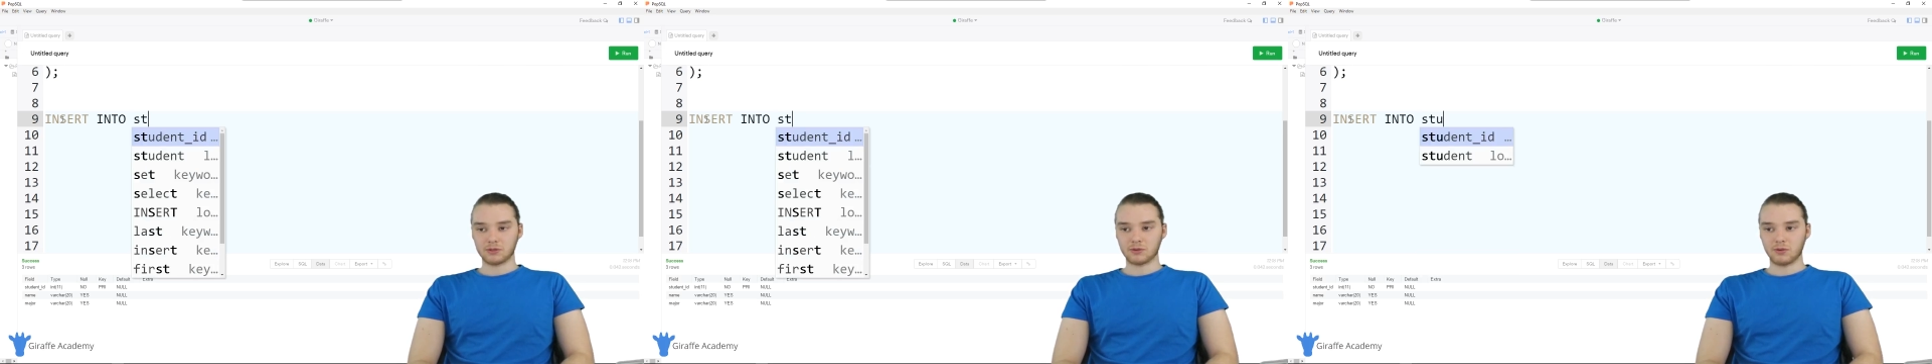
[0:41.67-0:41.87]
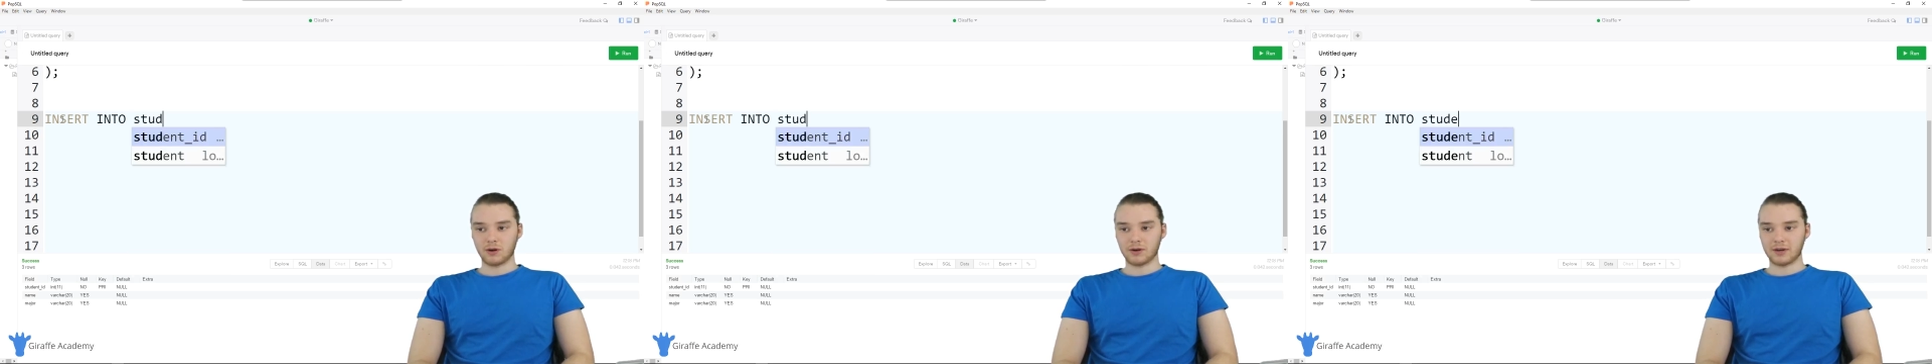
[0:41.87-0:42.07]

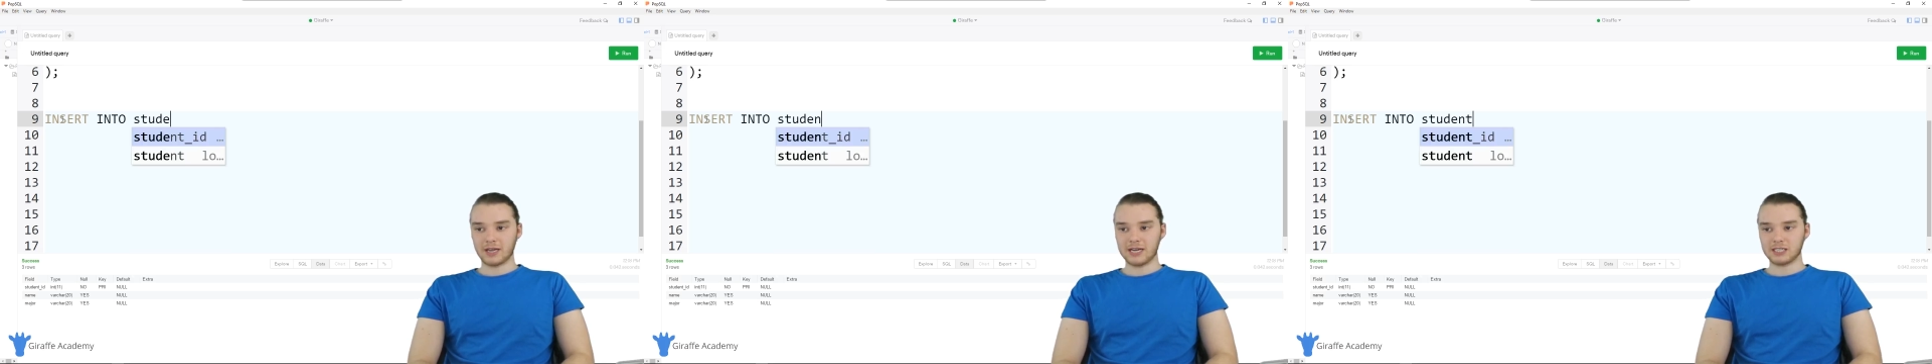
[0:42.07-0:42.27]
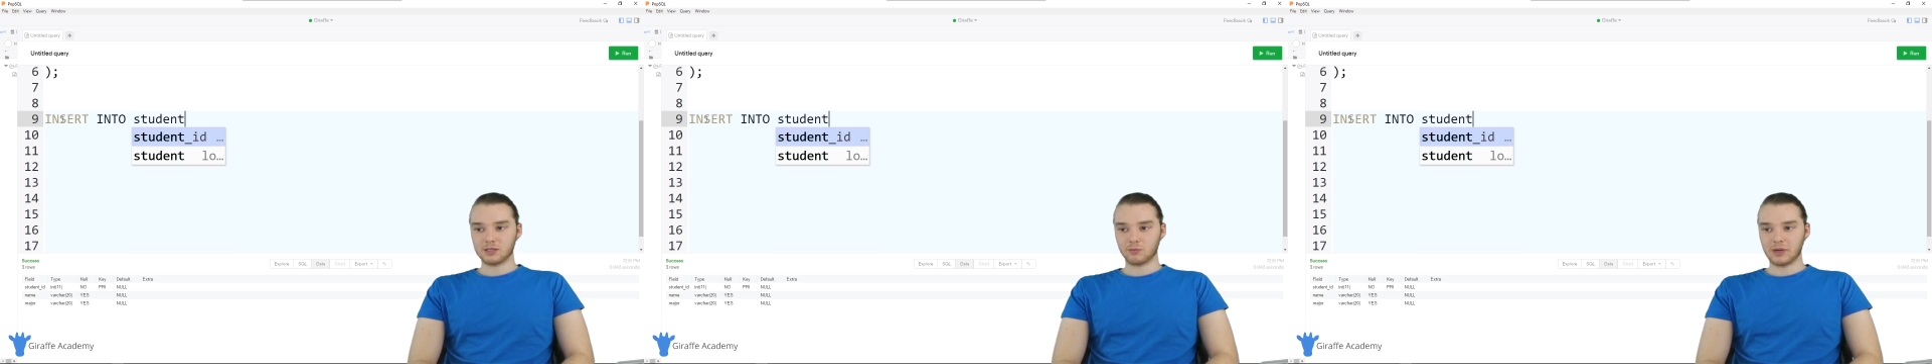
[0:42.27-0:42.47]
So in our
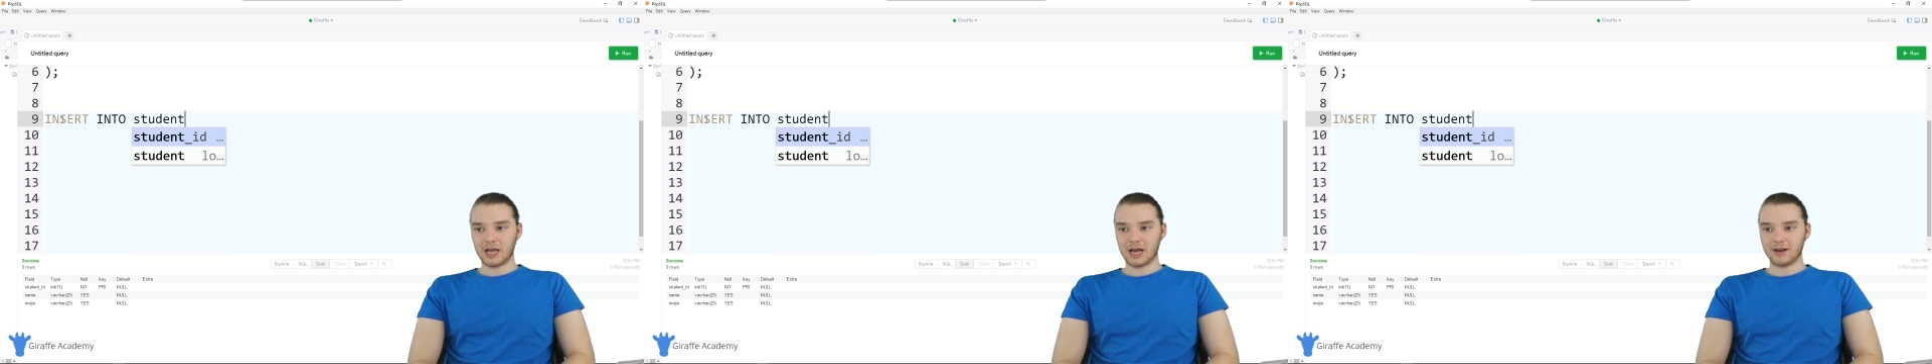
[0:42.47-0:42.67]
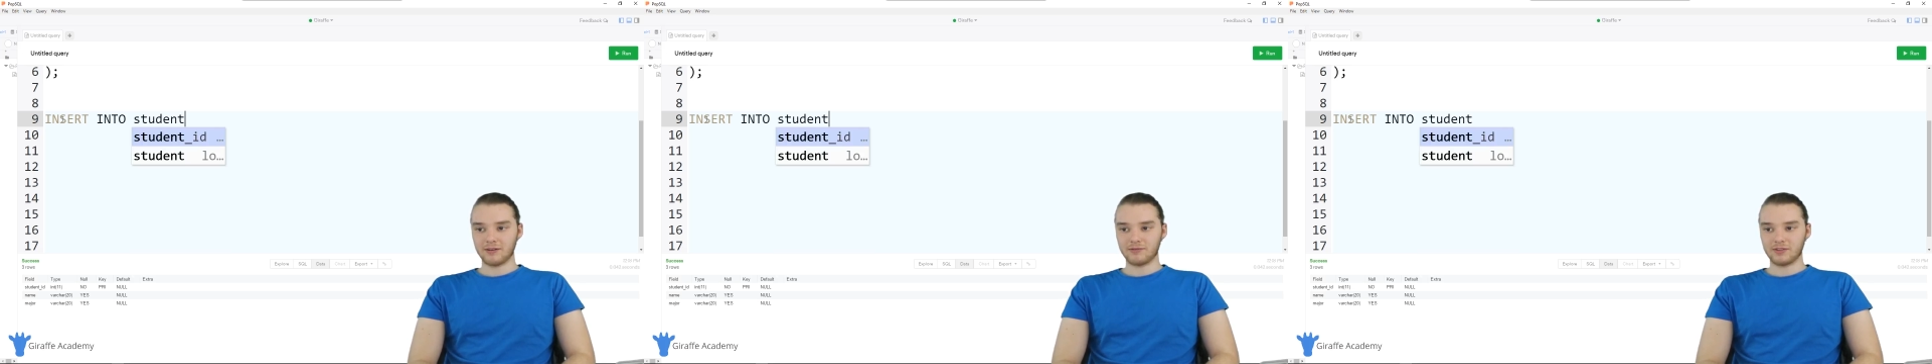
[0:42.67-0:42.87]
case, we
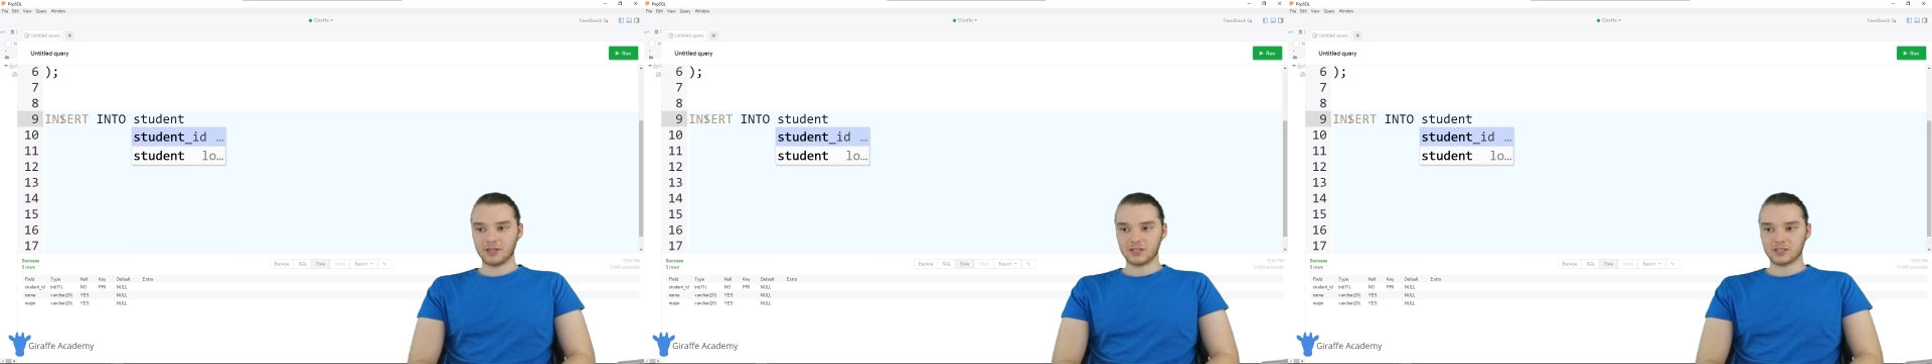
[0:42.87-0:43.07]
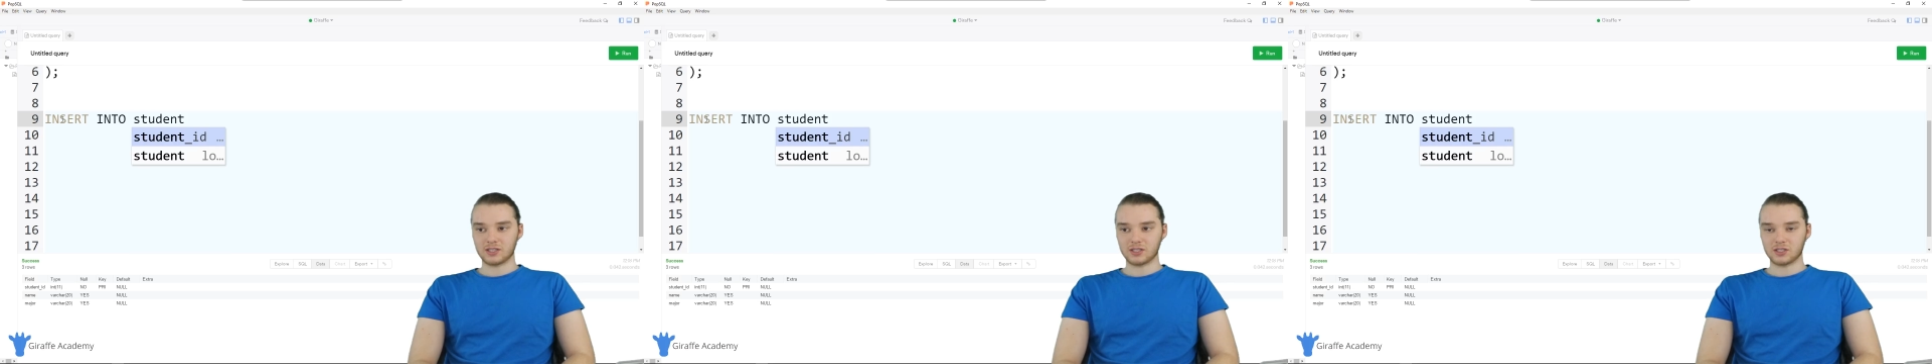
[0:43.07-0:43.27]
have
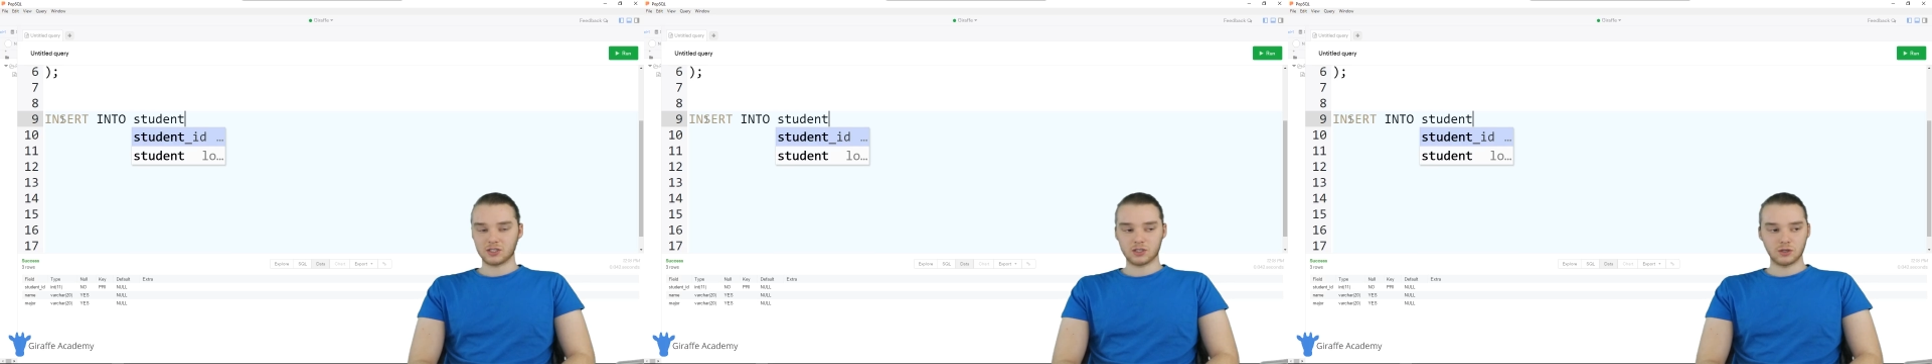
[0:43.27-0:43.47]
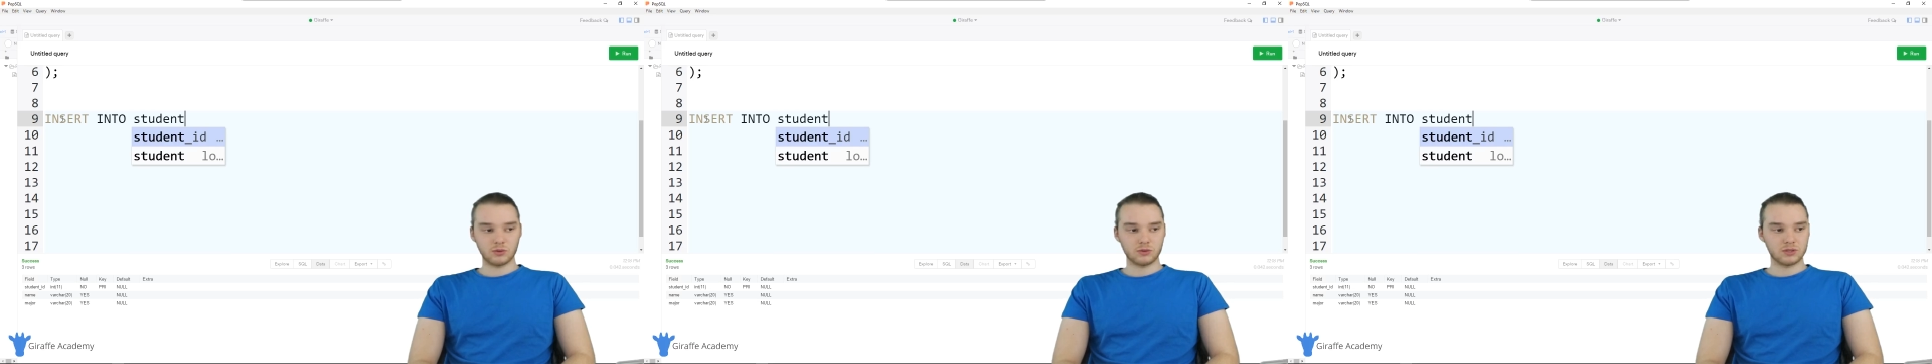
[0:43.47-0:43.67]
this
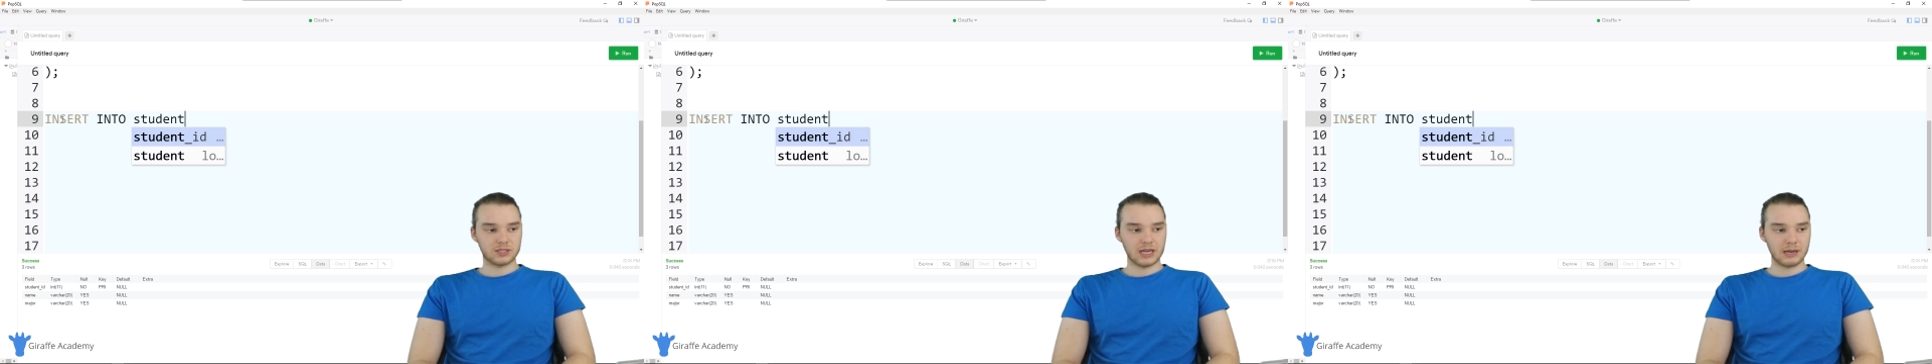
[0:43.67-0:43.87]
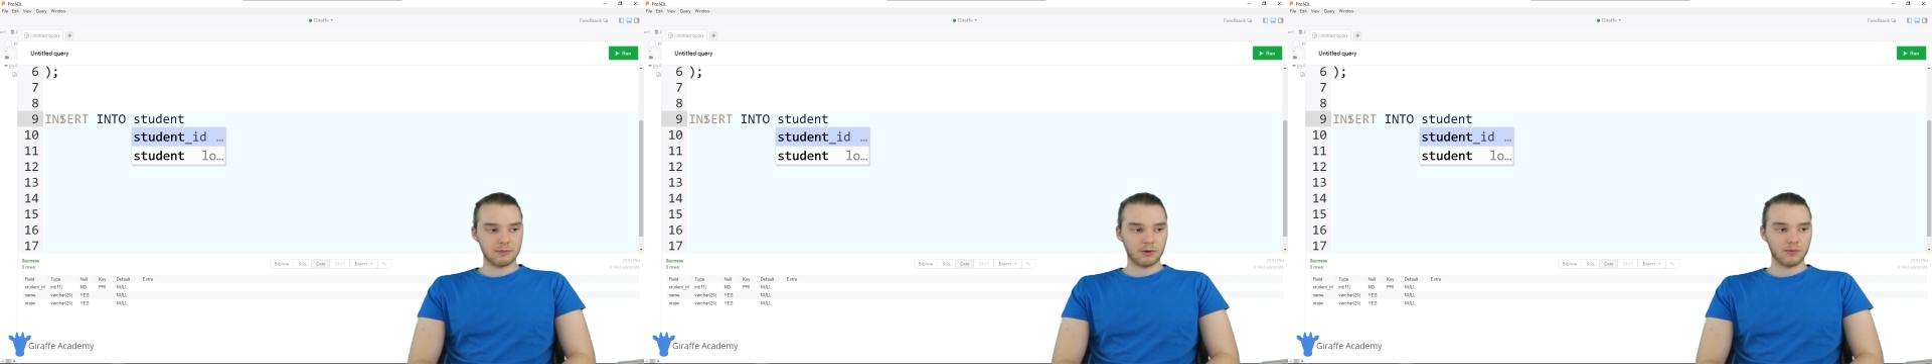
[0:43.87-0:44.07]

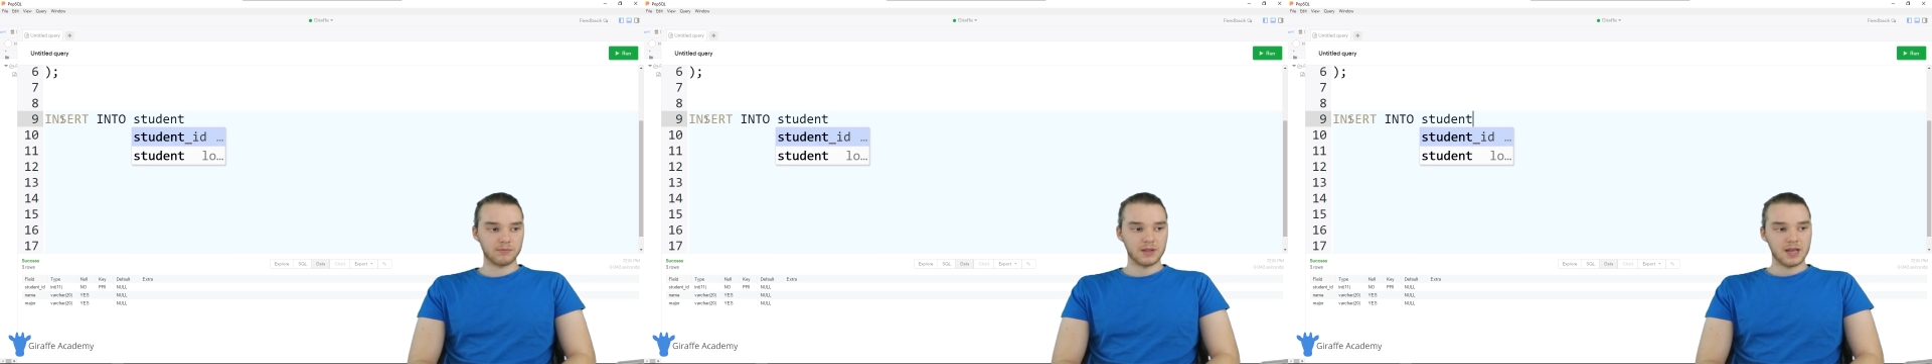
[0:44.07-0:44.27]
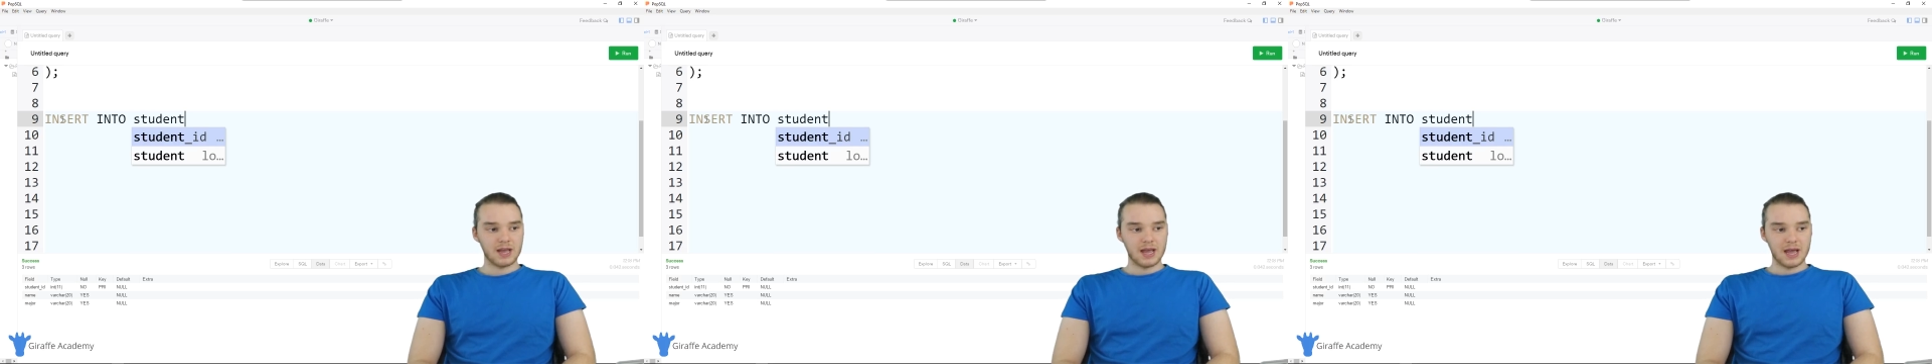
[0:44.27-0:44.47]
student
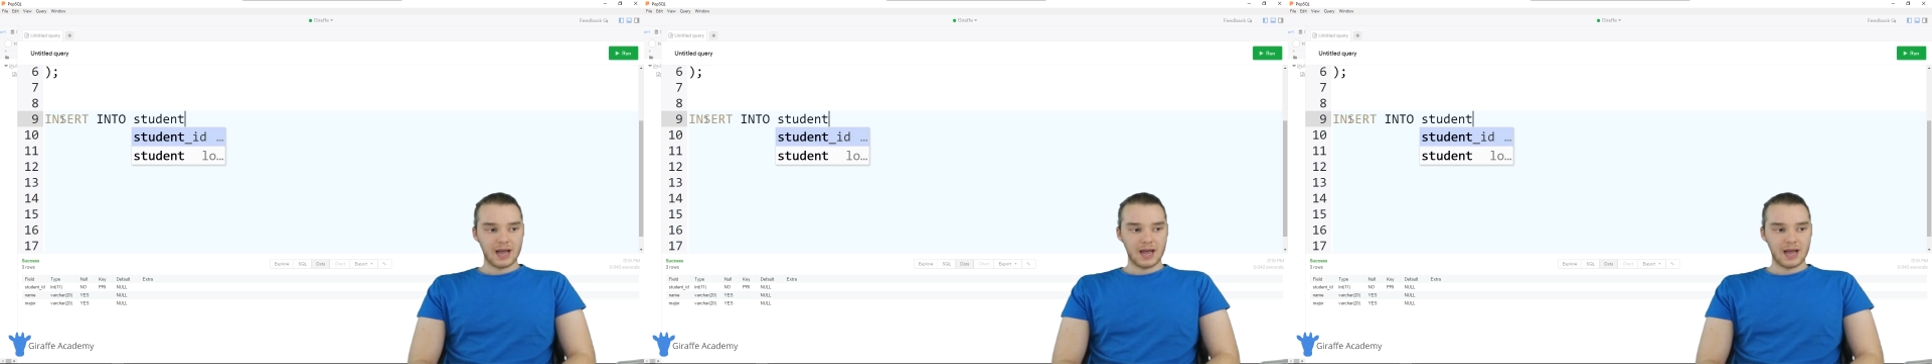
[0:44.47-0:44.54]
table,